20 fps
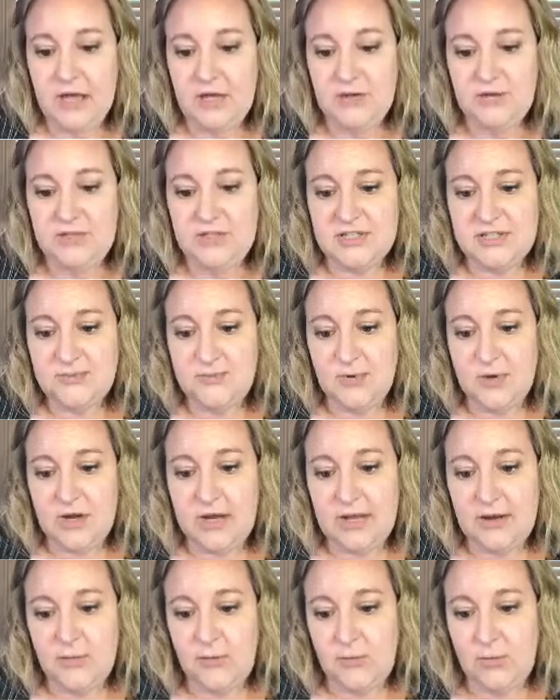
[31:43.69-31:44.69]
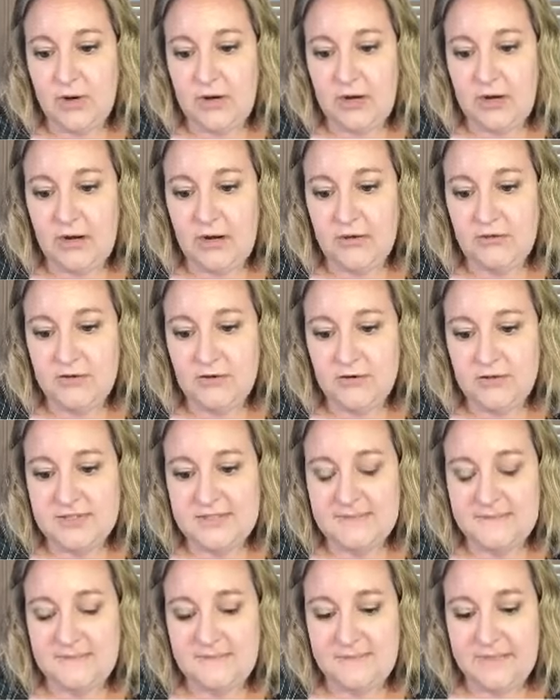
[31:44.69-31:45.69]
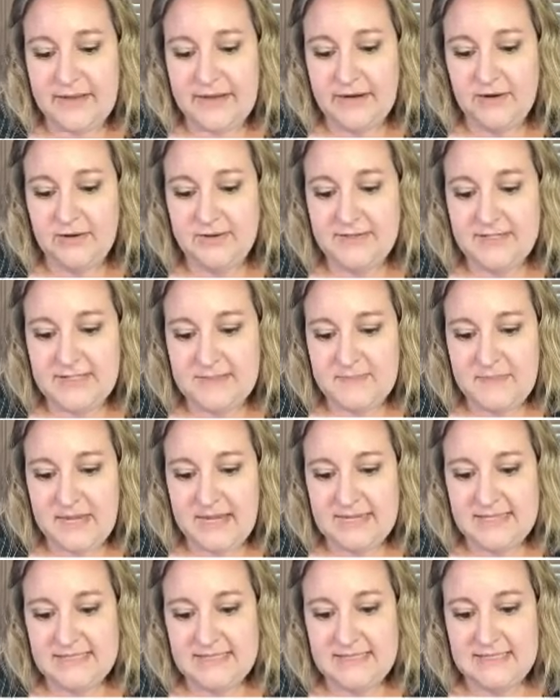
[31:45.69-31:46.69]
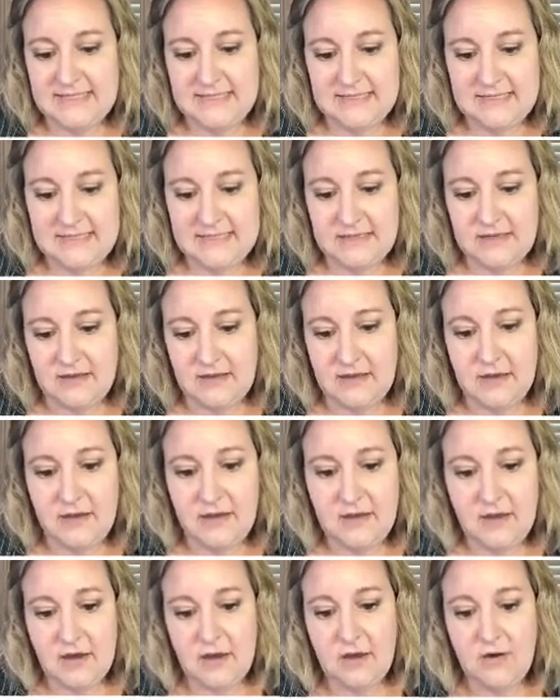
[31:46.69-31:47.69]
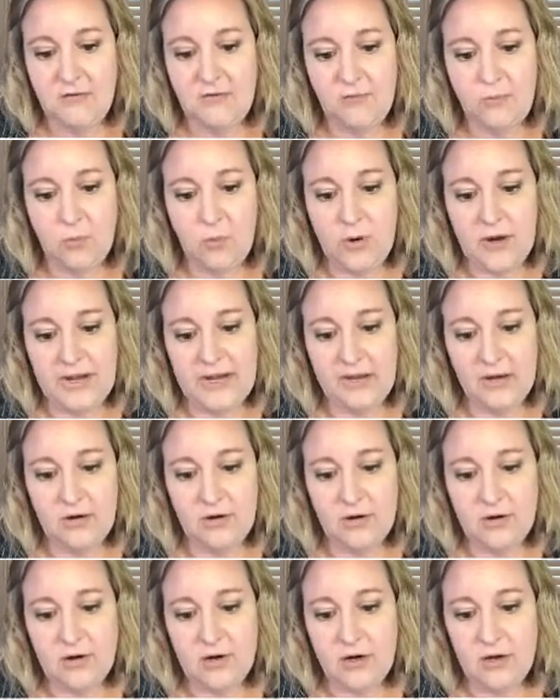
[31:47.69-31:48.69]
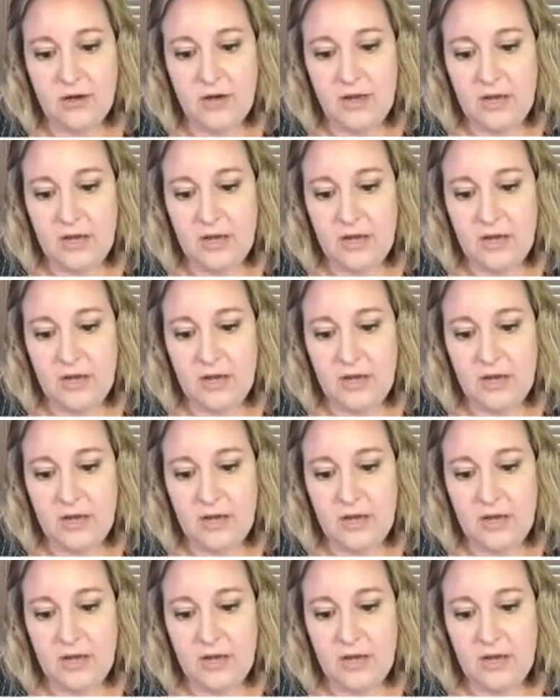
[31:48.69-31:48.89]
You just want where those bigger spaces of white are.